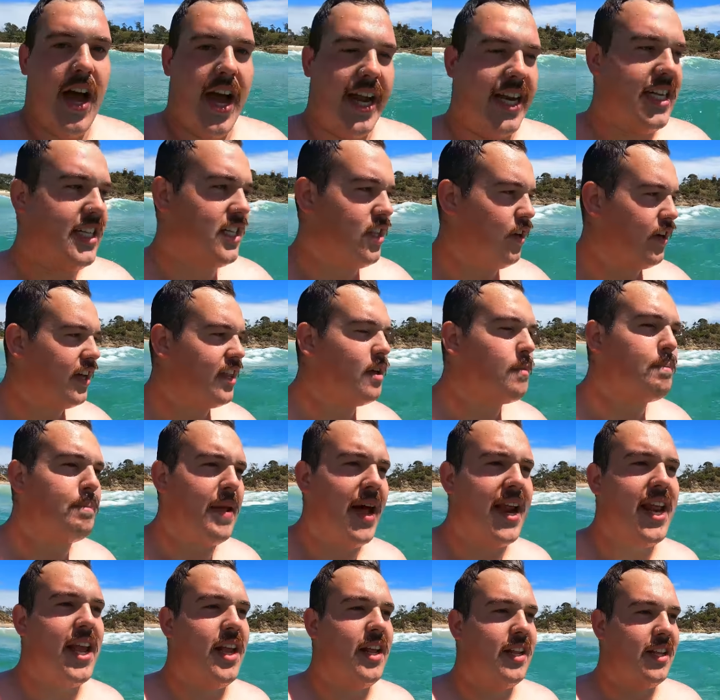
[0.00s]
Like, just look at the
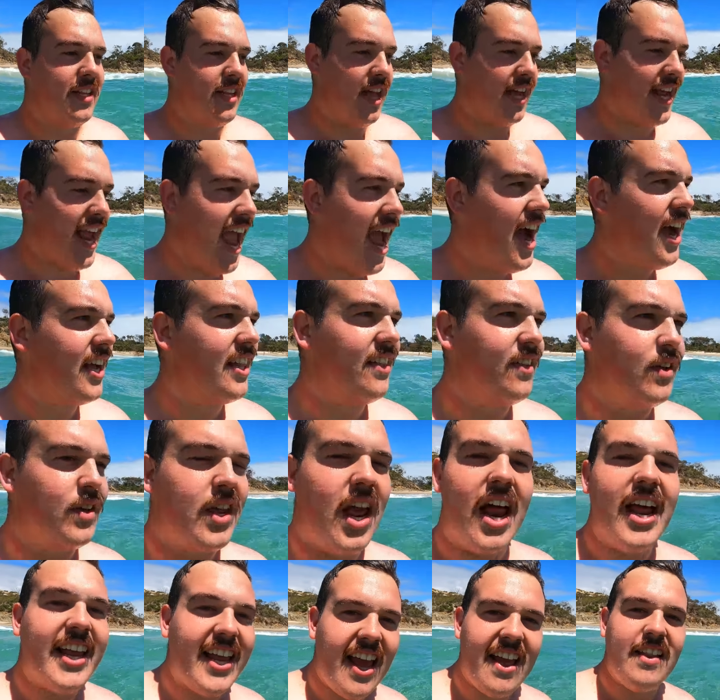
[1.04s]
bloody, like, how,
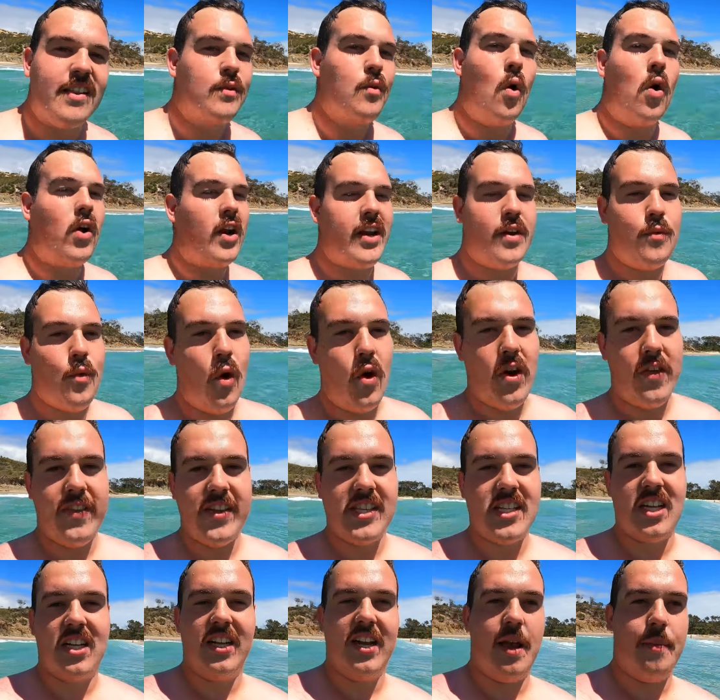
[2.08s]
you don't get water
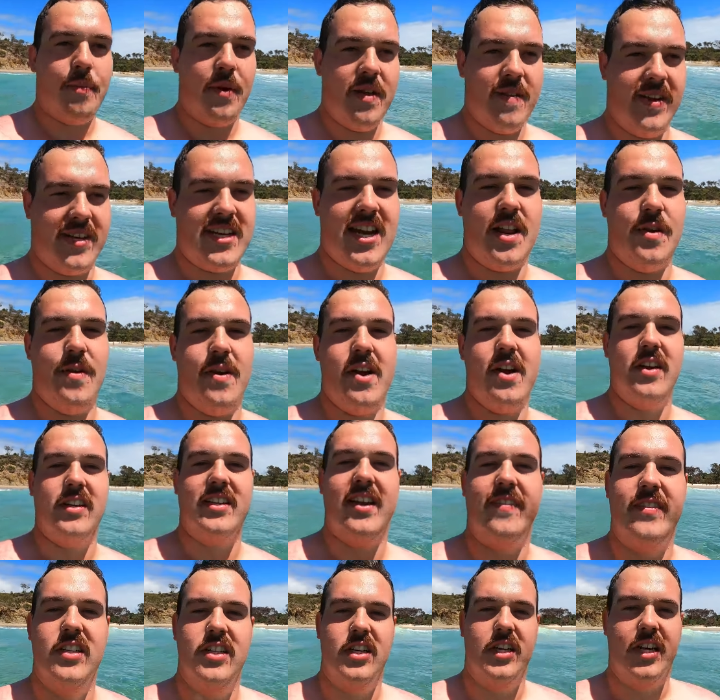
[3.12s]
this clear pretty much anywhere
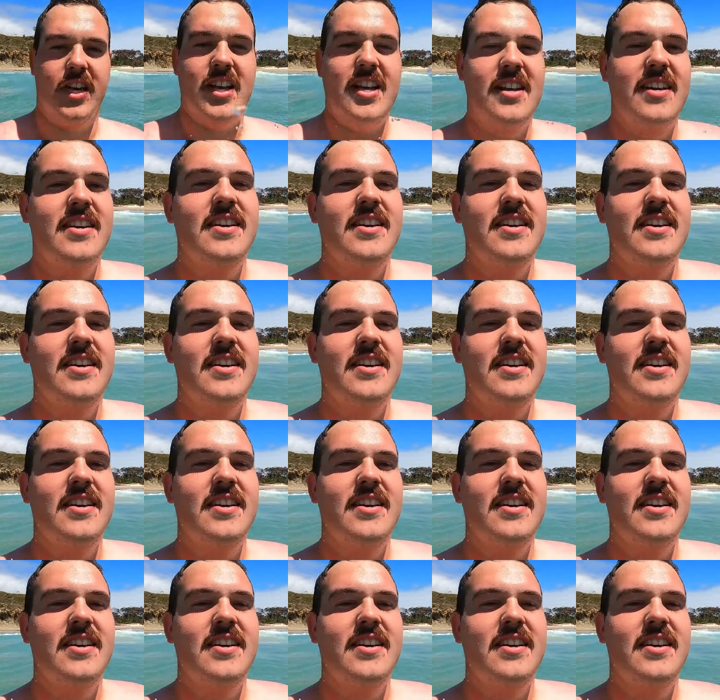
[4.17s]
else. Have a look.